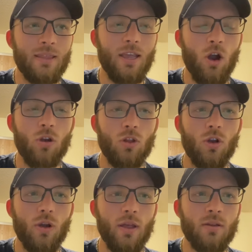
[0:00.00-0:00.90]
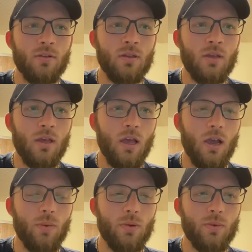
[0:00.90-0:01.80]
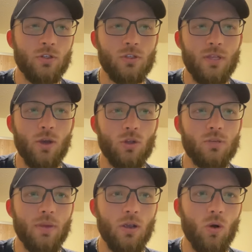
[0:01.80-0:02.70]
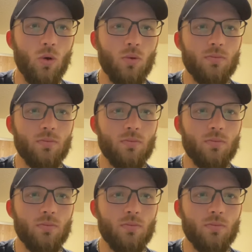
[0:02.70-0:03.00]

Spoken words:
they are learning, which is the ultimate goal.